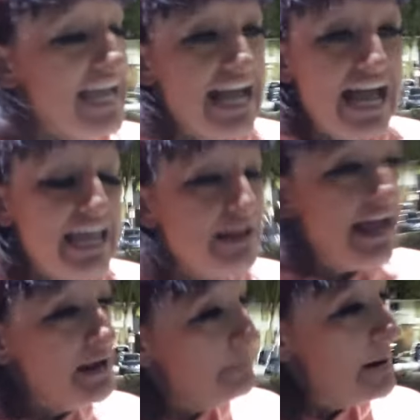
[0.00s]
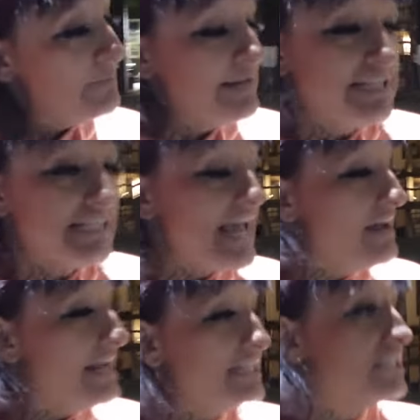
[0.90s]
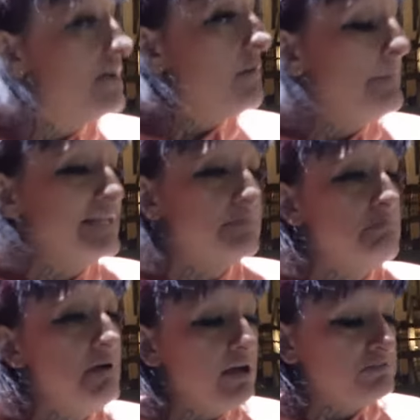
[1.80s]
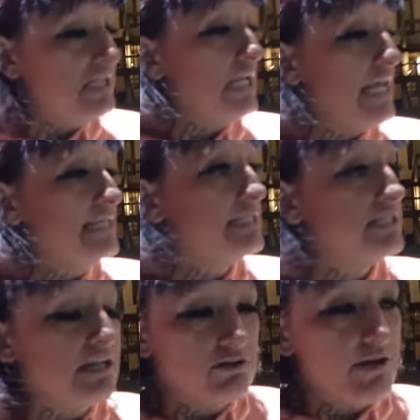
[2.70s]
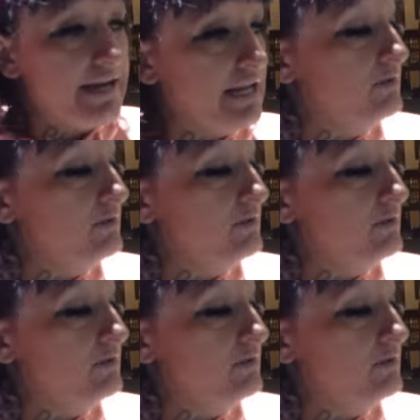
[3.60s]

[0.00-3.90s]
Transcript: Hey, I, I, ate a peppermint just now, and that son bitch melted and disintegrated.